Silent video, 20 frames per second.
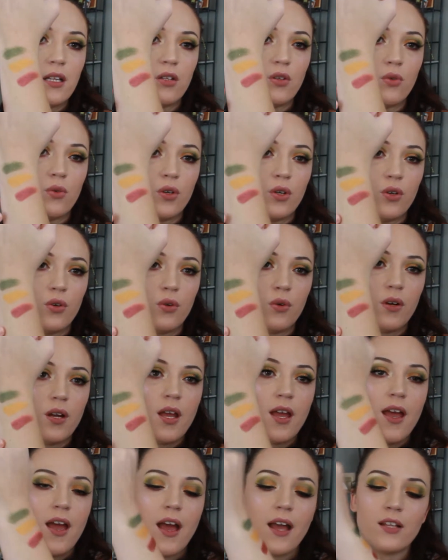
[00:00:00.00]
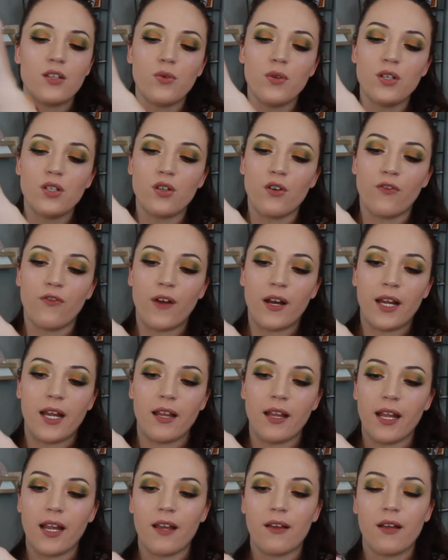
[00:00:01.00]
Lou Who. It's always so funny.
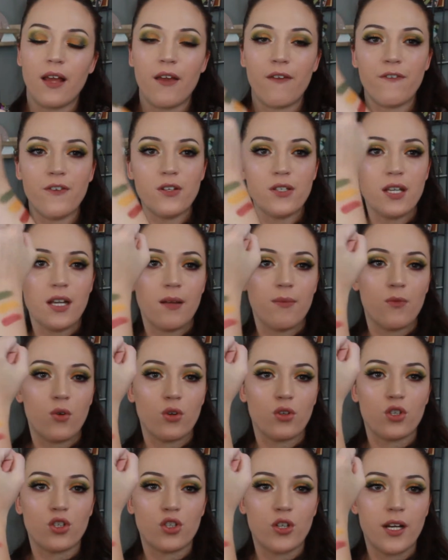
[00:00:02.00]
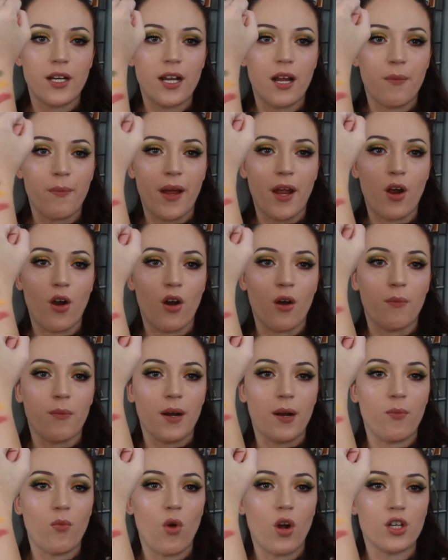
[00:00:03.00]
Like, it feels like I'm going straight down my arm,
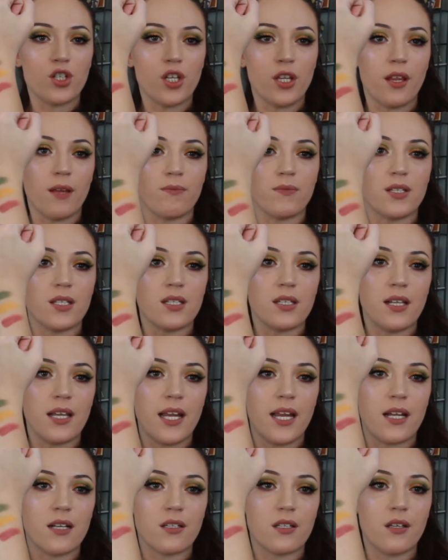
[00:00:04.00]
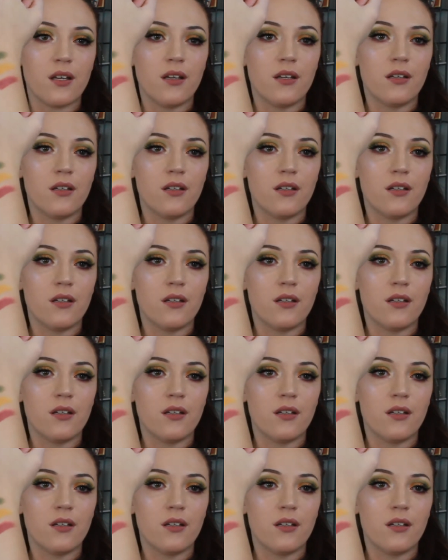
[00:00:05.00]
but I'm watching them slant.